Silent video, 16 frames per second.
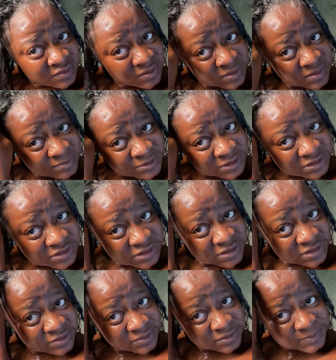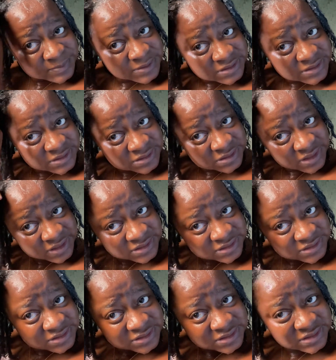I'm just gonna rub it in this
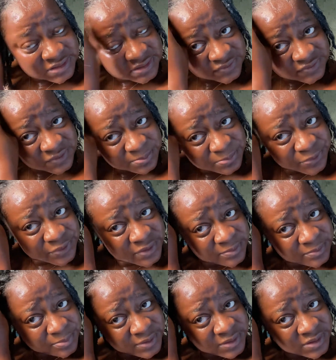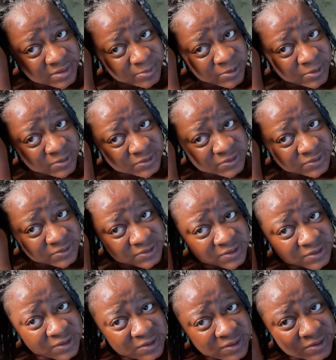since it's for product build-up also.
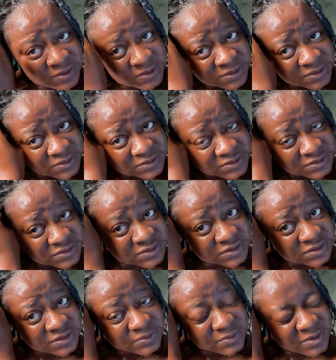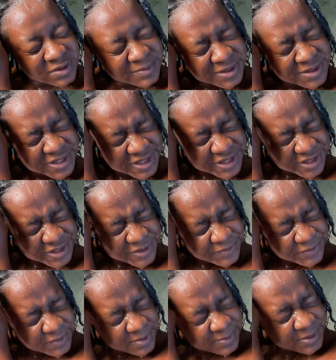Just gonna rub it
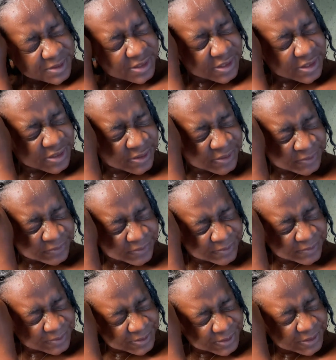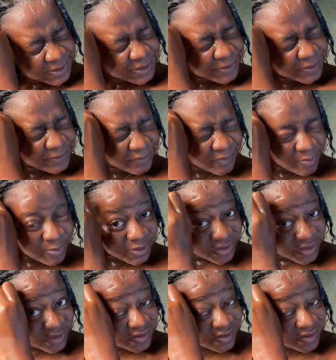in, rub it in, rub it in, rub it